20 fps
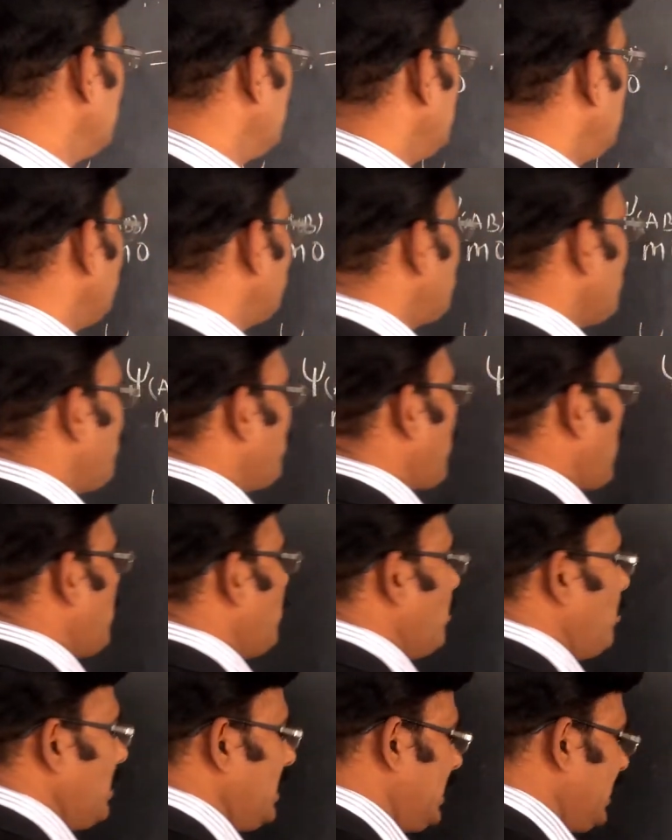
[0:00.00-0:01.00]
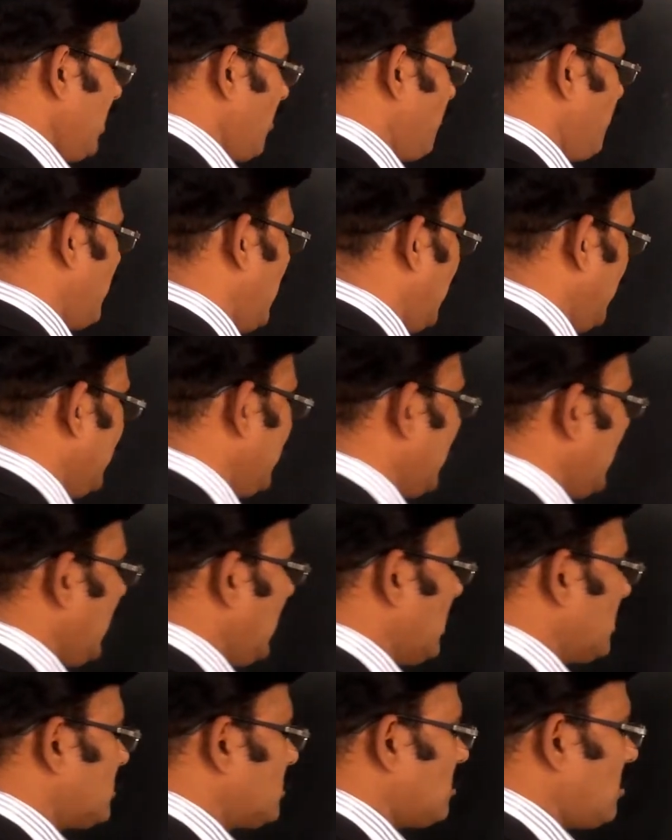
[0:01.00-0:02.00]
If the probability of finding an
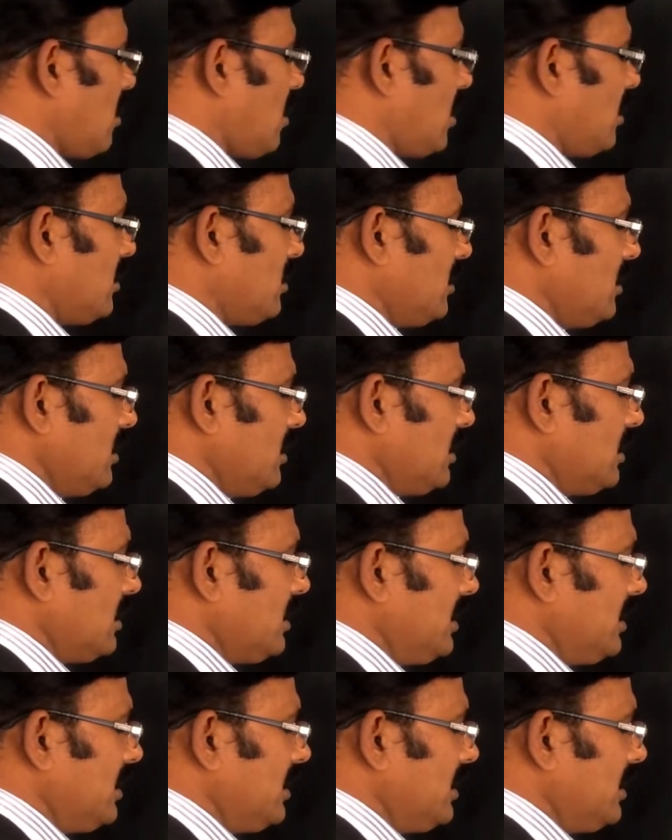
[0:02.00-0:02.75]
electron